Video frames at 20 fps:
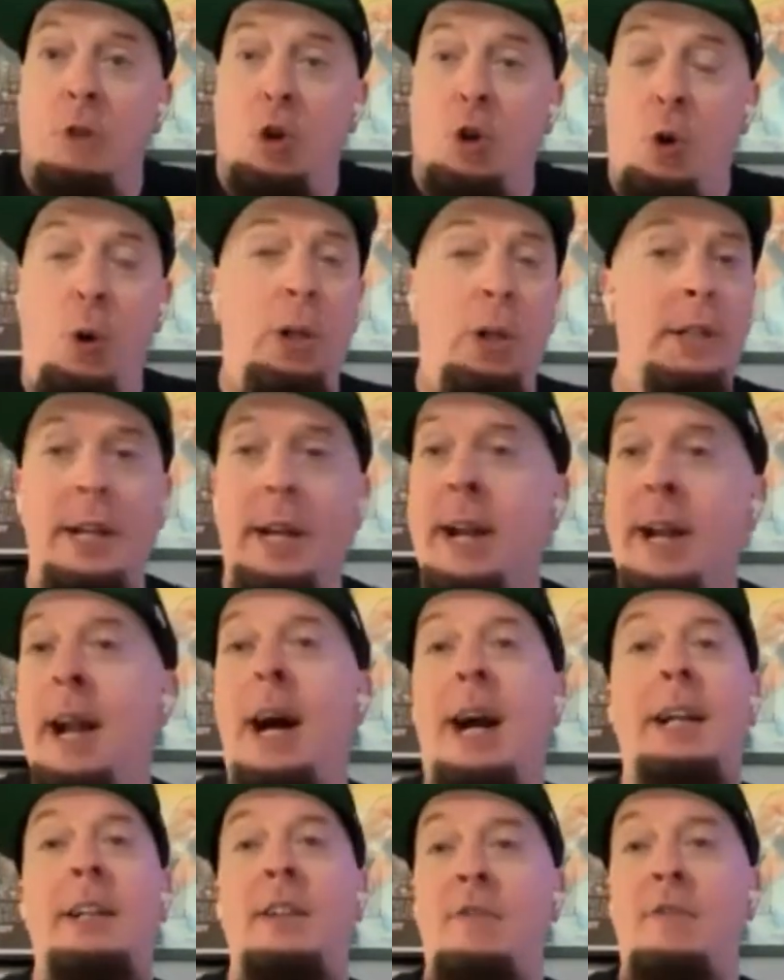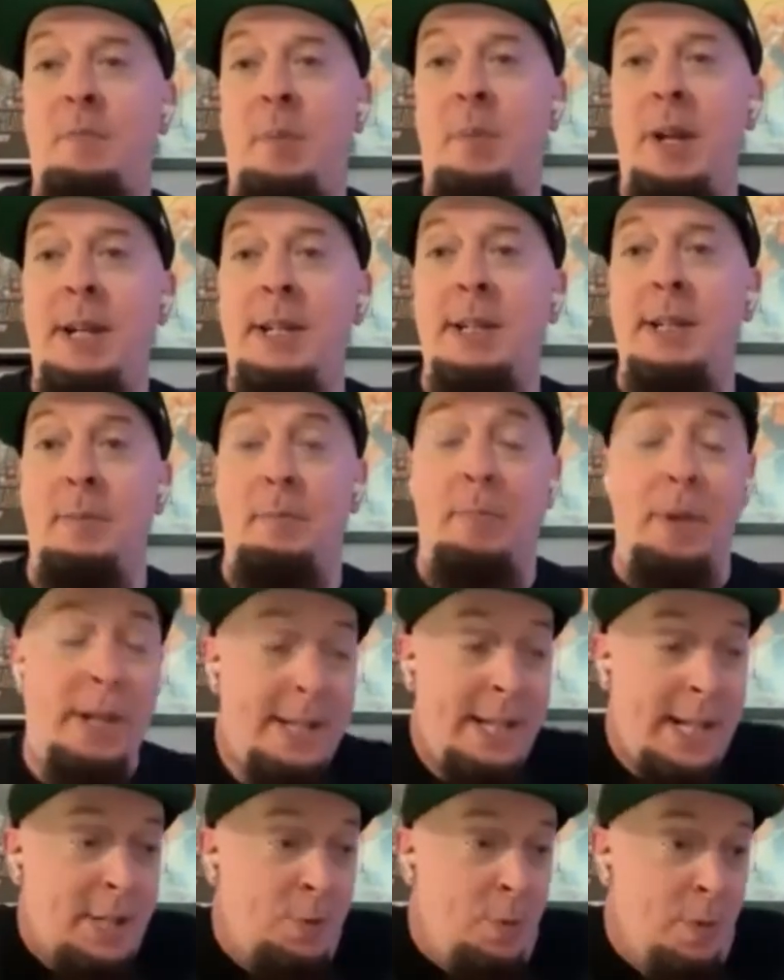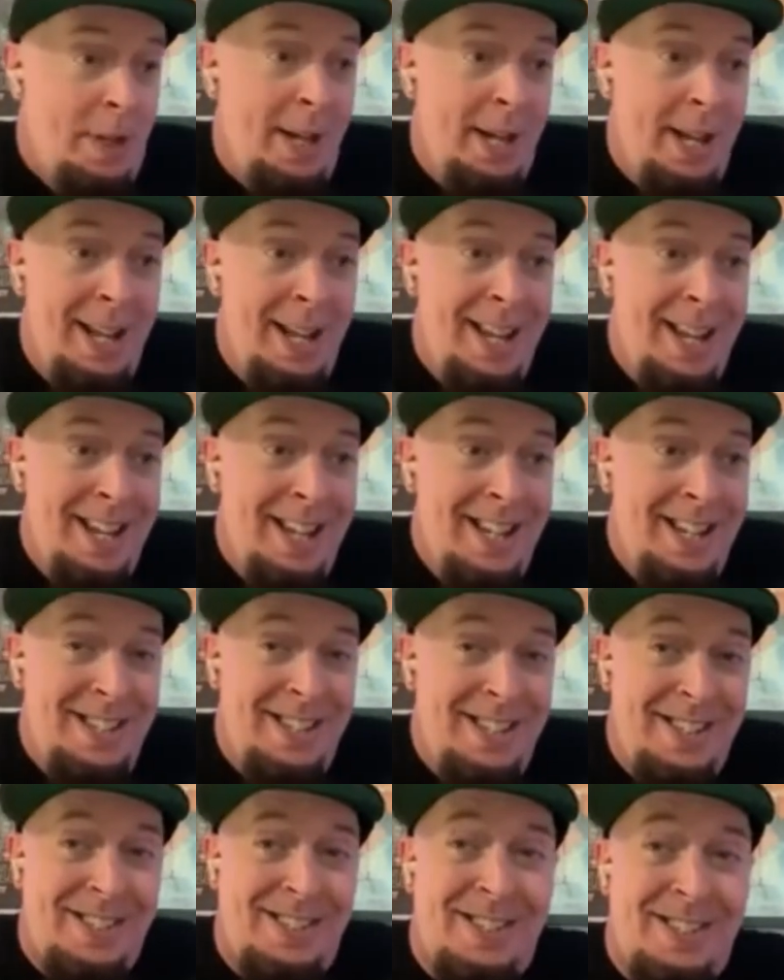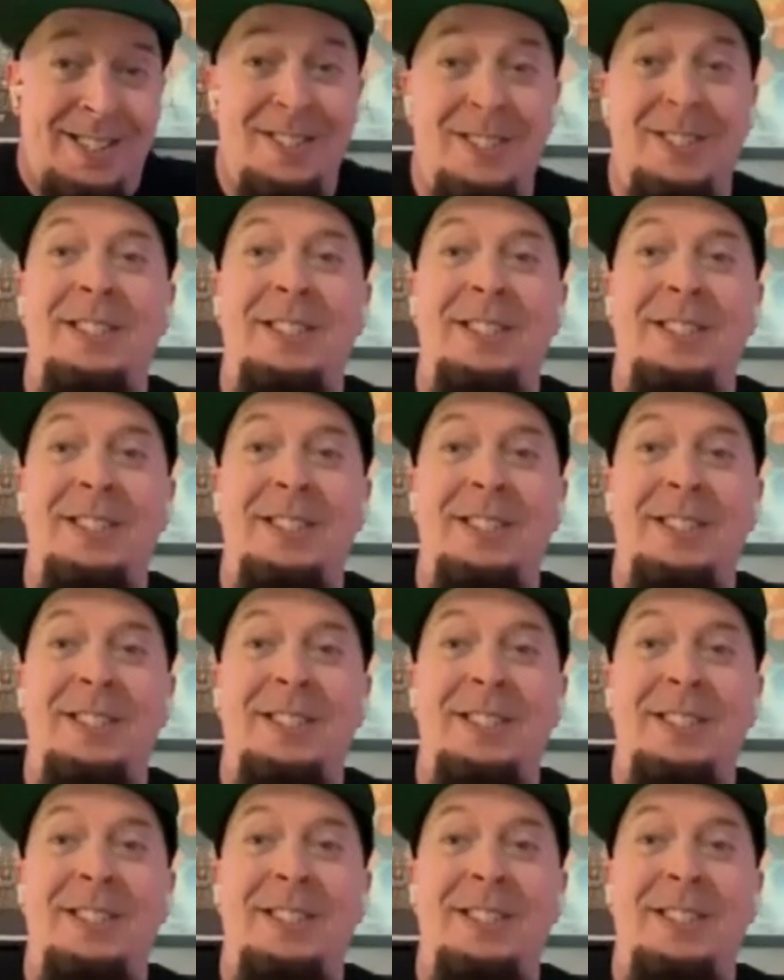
Call it an olive pizza because that's what it is.